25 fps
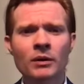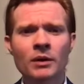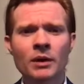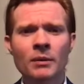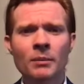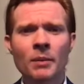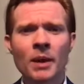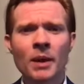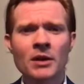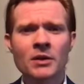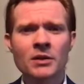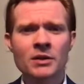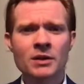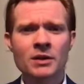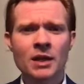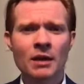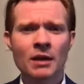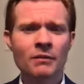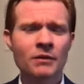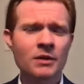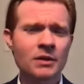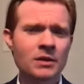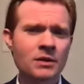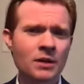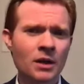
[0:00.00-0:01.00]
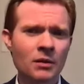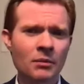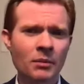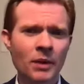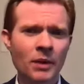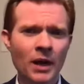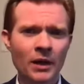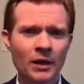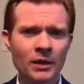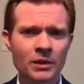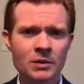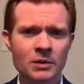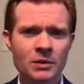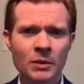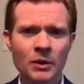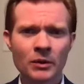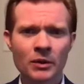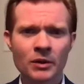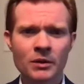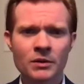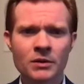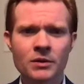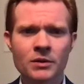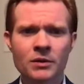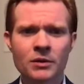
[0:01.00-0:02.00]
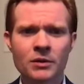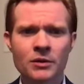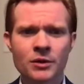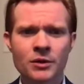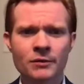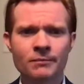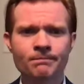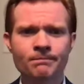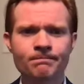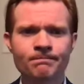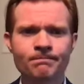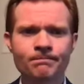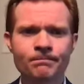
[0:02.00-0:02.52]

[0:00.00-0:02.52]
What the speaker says: that patients have this done by an experienced surgeon.